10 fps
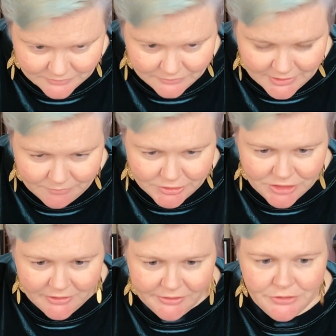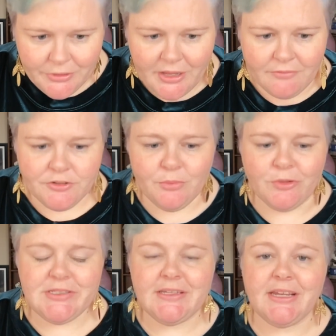And then return to a
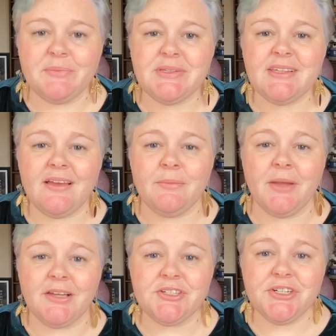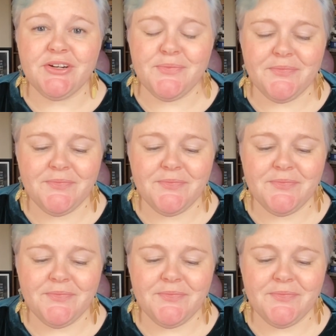comfortable sitting posture.